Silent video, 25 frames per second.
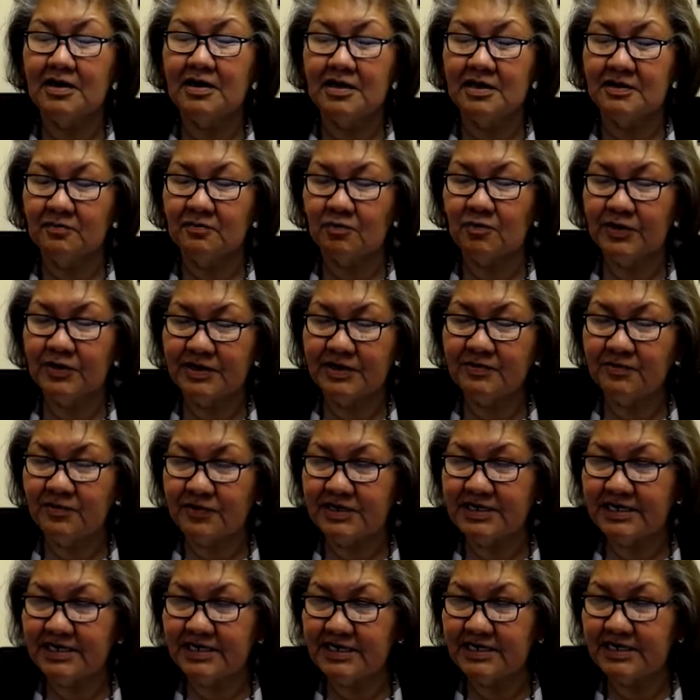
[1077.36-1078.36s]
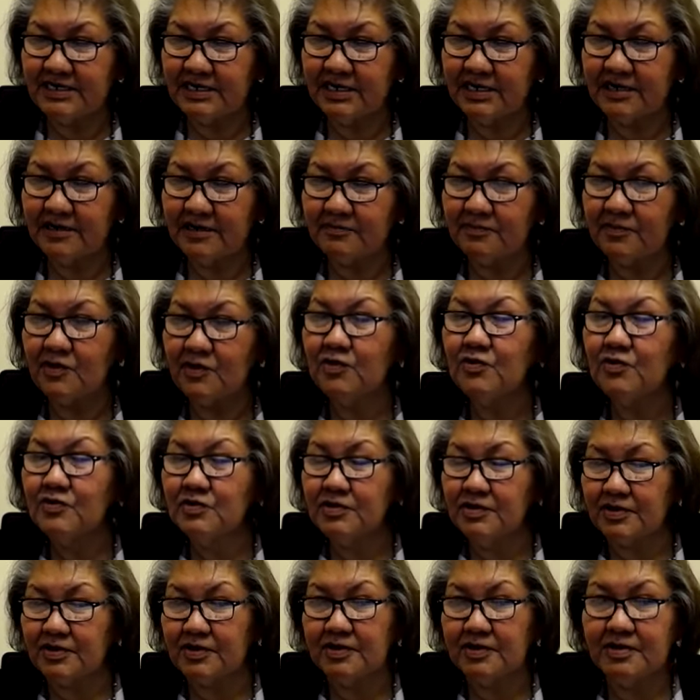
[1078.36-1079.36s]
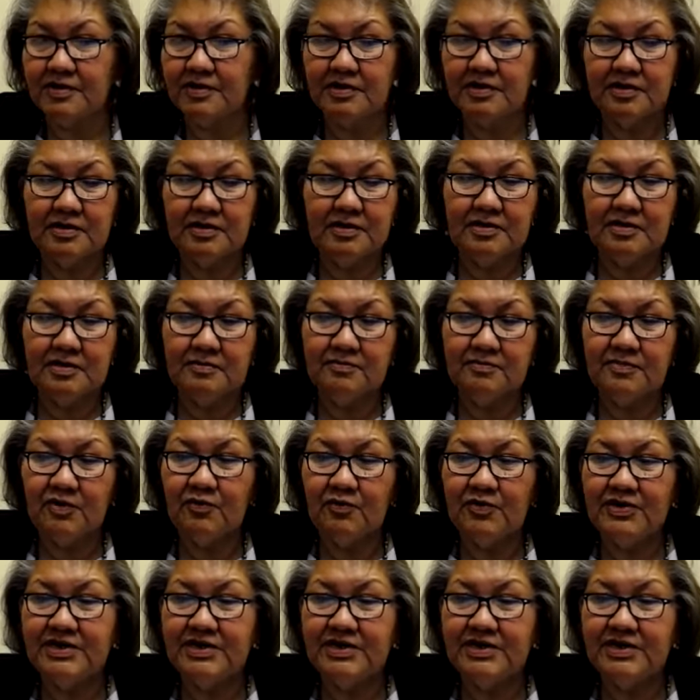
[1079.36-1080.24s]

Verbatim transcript: it, when it would get um, cooler but